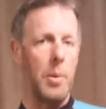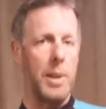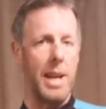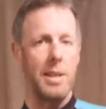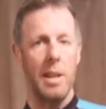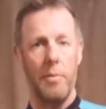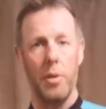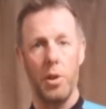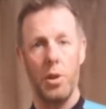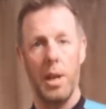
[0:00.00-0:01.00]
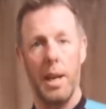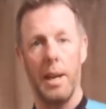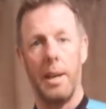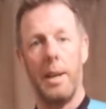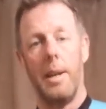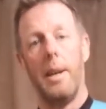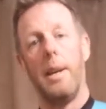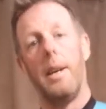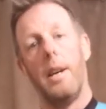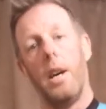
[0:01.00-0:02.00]
Now, at the end of that first year,
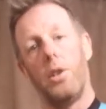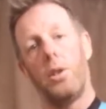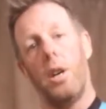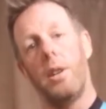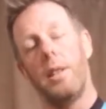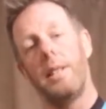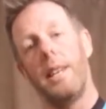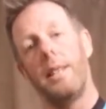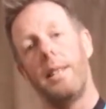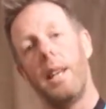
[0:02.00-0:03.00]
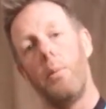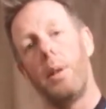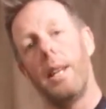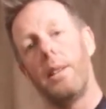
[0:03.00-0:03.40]
Astana said that they would